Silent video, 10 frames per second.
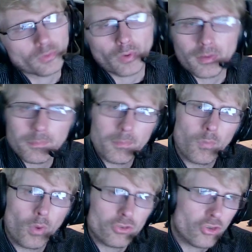
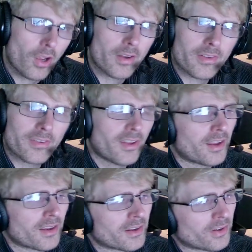what John is
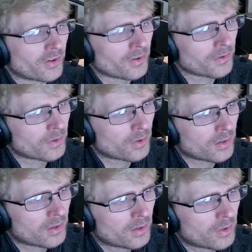saying here,
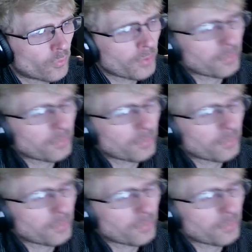we